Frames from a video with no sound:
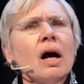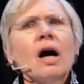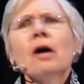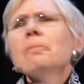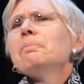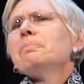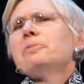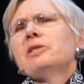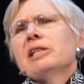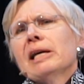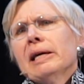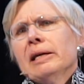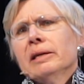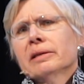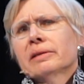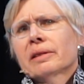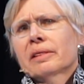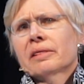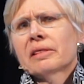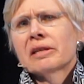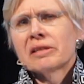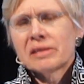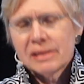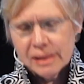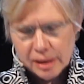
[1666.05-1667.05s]
update
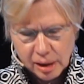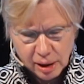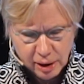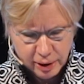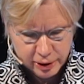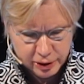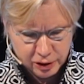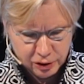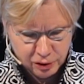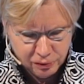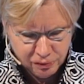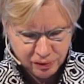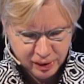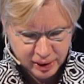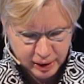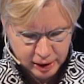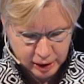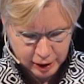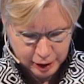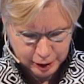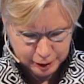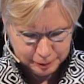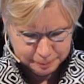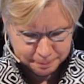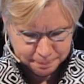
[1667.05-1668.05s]
this kind of
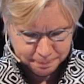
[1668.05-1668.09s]
thing.